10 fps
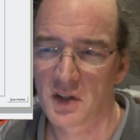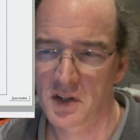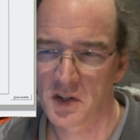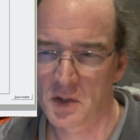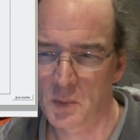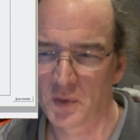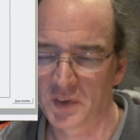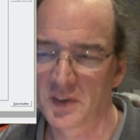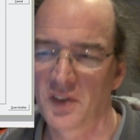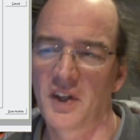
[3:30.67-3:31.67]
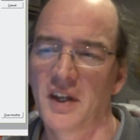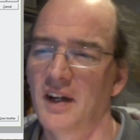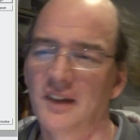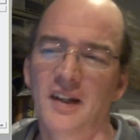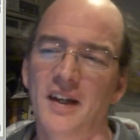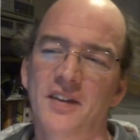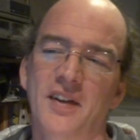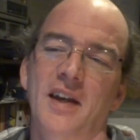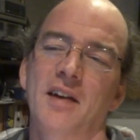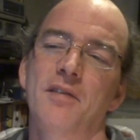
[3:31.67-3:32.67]
you're wanting to say, I'd like to
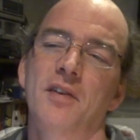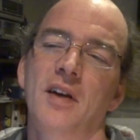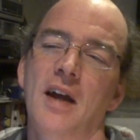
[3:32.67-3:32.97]
have